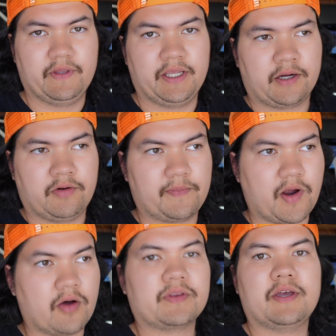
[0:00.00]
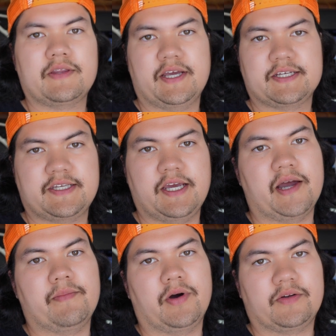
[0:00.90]
equipped only on the
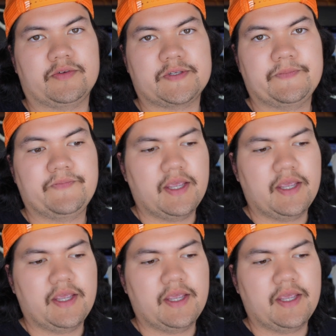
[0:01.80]
STI models.